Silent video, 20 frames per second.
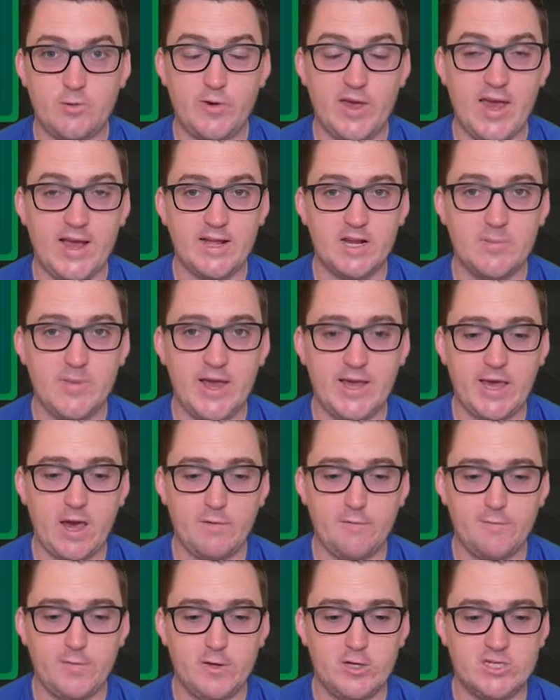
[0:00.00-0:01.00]
mark, we are going to make
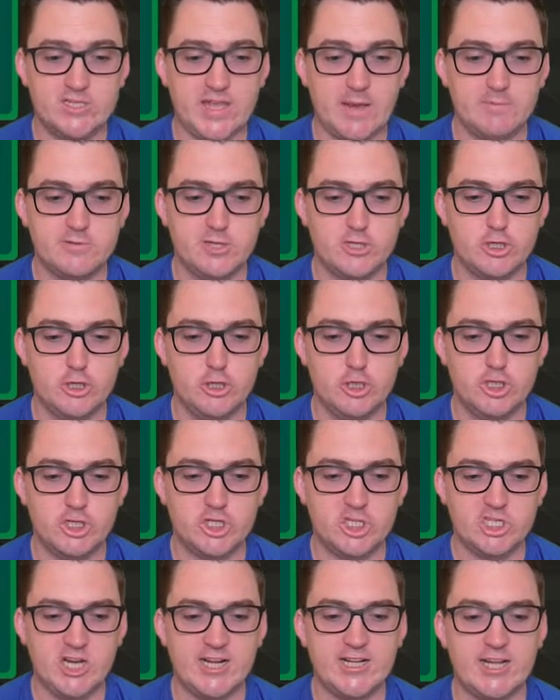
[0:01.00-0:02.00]
our first
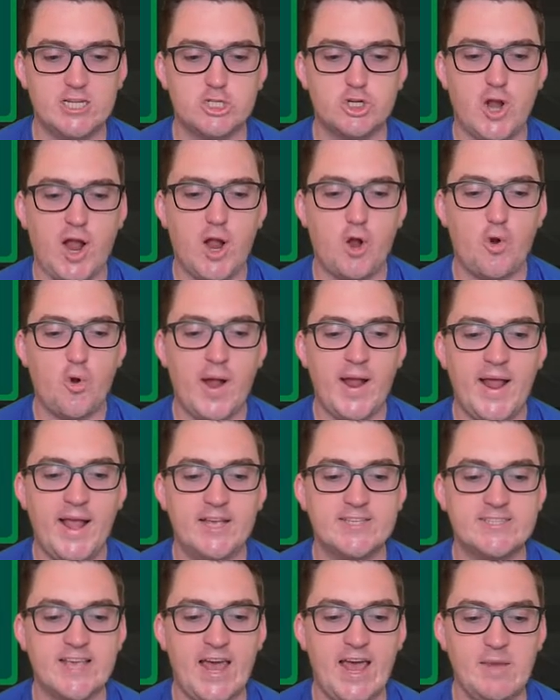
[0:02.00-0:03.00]
substitution. Chaka
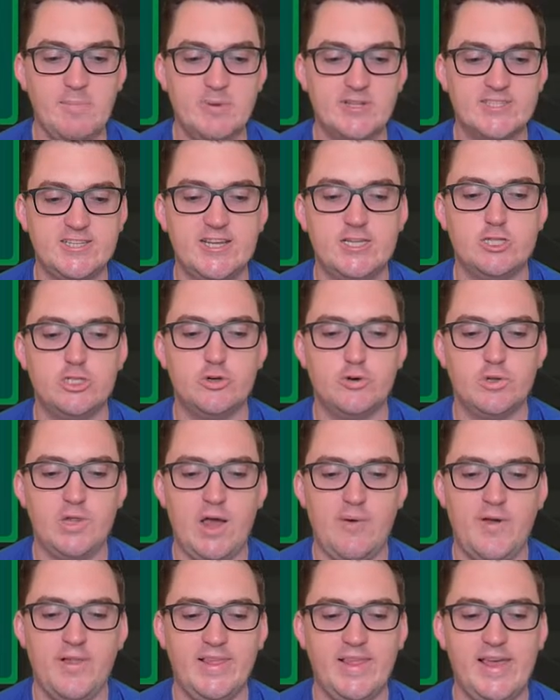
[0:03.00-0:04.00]
Traore has a potential
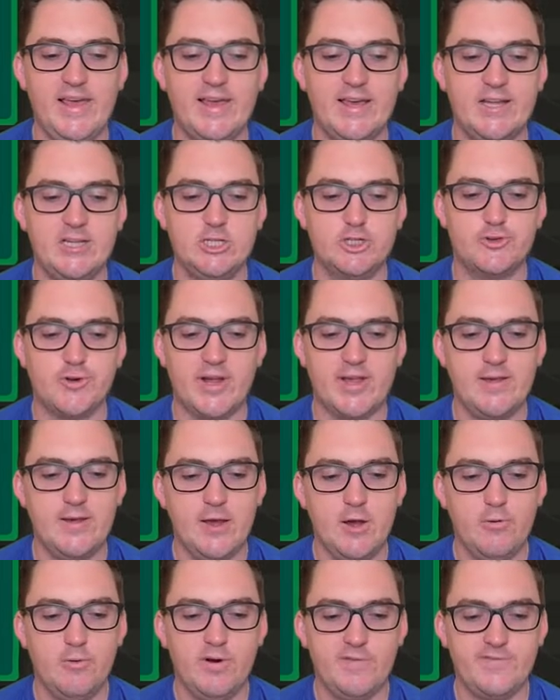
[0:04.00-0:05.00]
lower leg
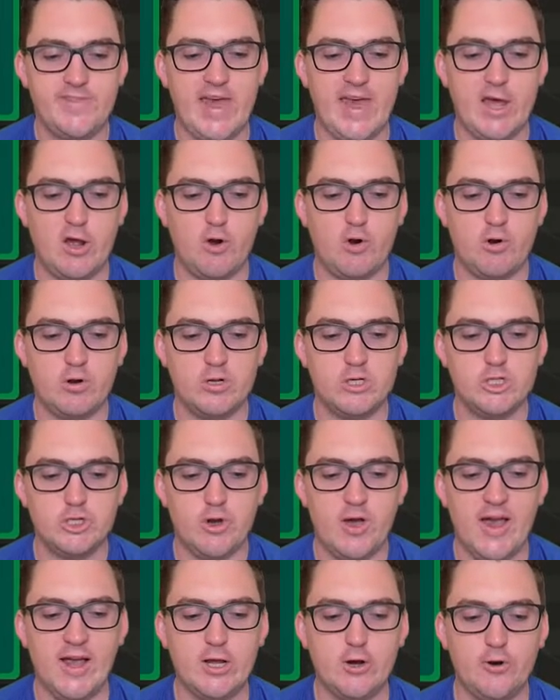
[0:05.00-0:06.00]
injury with that
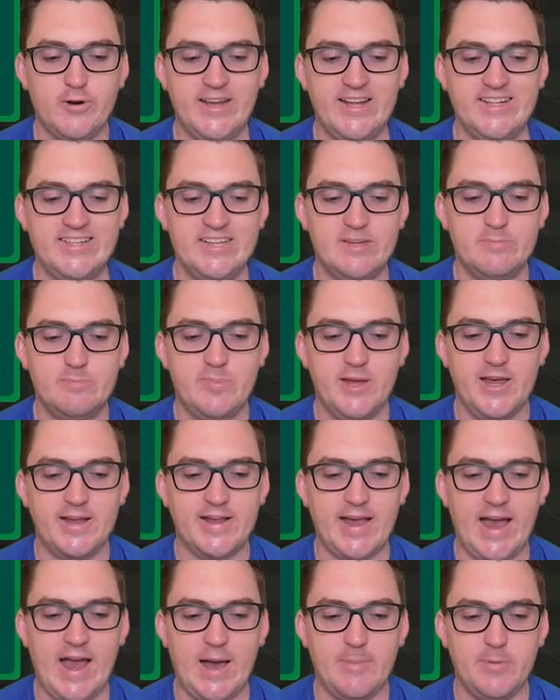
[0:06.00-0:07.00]
orange icon he did
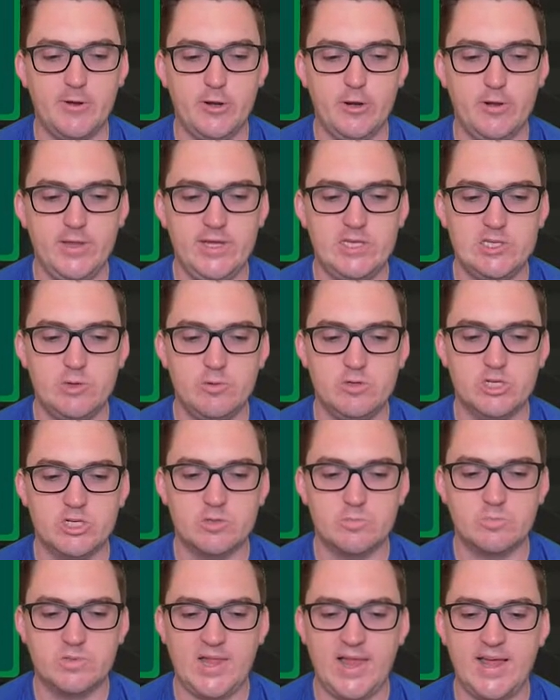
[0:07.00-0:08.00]
pick up early, so we'll
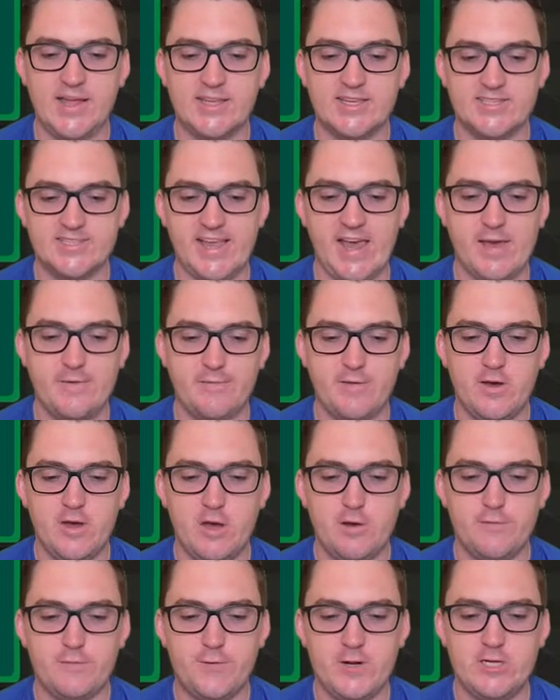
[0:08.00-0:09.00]
just play it safe.
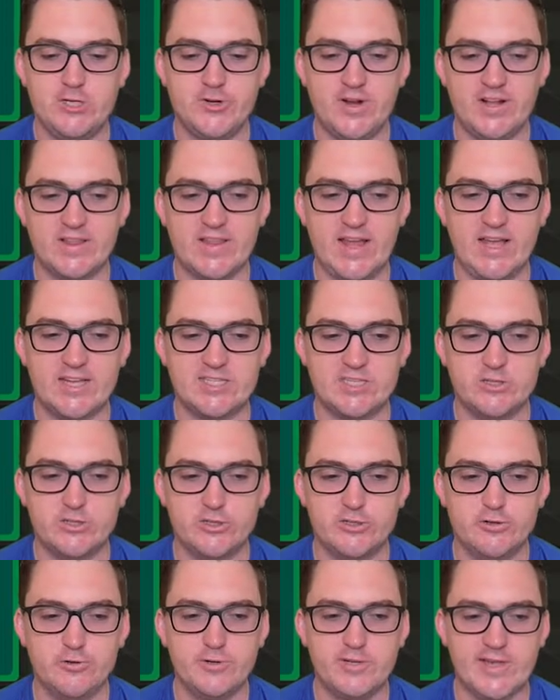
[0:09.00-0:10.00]
Fredrik
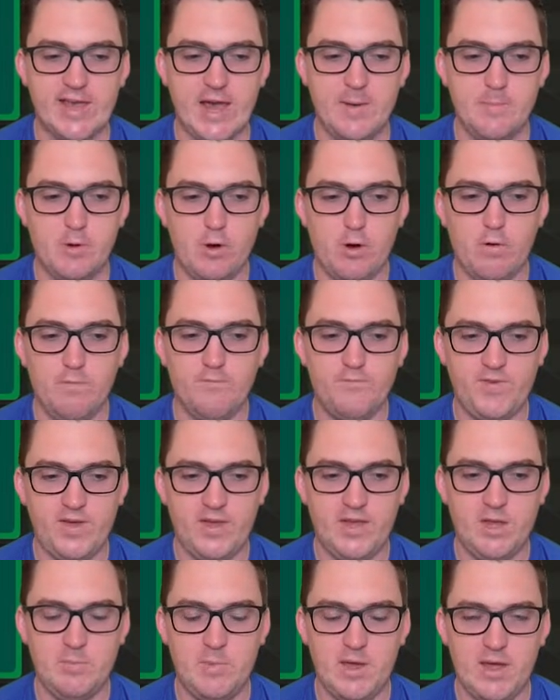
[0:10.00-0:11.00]
Larsson to come on
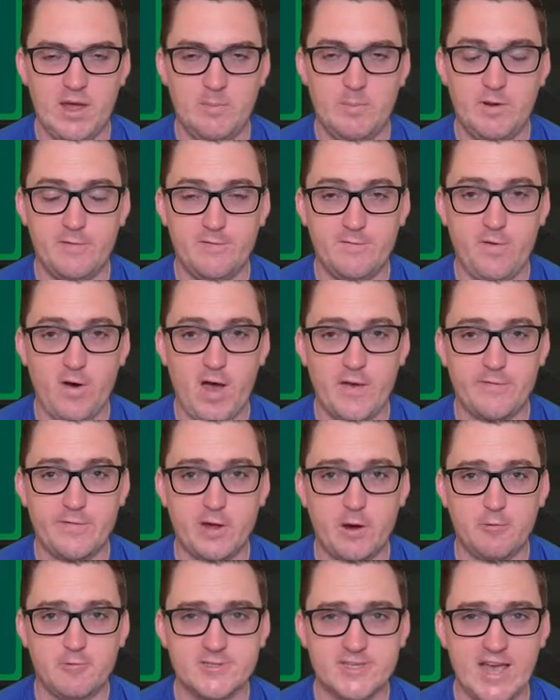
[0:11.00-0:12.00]
for him, but
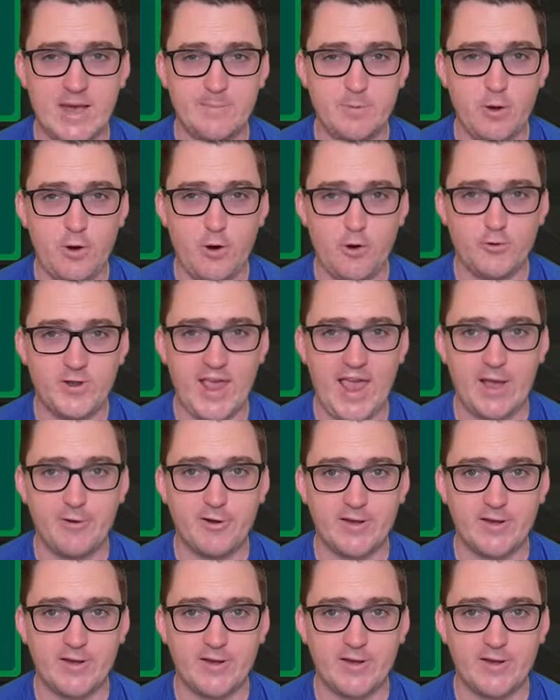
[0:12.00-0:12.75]
5 goals up on